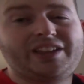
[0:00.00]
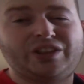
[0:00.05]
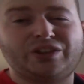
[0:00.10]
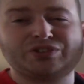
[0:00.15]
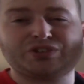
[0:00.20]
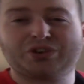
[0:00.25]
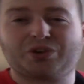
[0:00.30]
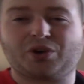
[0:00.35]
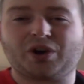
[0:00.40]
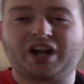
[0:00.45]

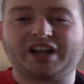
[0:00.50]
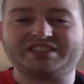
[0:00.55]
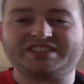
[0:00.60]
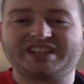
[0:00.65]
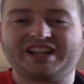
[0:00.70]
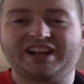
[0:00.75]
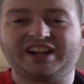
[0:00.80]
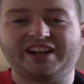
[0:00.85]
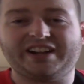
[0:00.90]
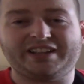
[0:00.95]
There's a
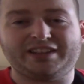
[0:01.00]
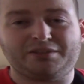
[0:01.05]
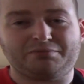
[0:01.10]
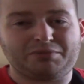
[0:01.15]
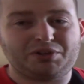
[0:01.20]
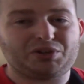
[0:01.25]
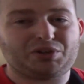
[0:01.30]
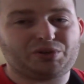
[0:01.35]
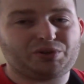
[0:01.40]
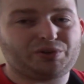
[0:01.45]
crosshair in the
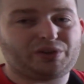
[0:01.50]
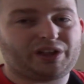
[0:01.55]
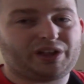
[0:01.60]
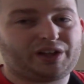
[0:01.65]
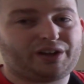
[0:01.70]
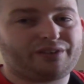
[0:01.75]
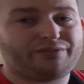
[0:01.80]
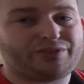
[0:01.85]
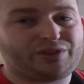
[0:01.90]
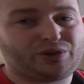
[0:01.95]
middle
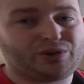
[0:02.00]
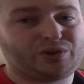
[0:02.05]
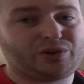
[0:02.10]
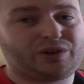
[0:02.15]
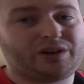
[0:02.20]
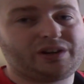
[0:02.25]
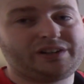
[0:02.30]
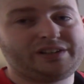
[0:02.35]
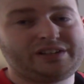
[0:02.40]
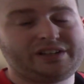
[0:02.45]
of
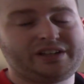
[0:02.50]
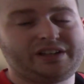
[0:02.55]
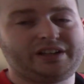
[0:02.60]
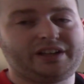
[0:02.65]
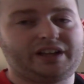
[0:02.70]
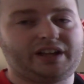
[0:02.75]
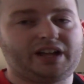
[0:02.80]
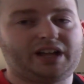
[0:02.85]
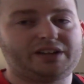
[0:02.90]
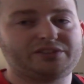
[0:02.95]
your
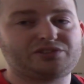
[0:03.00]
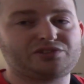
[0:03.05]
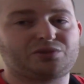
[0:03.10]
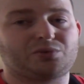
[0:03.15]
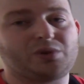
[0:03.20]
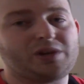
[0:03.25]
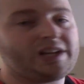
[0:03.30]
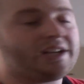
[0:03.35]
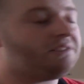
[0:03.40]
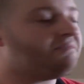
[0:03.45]

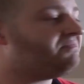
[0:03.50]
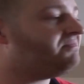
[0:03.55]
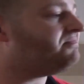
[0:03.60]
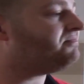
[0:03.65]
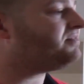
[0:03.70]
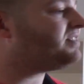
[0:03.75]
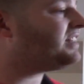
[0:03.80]
screen,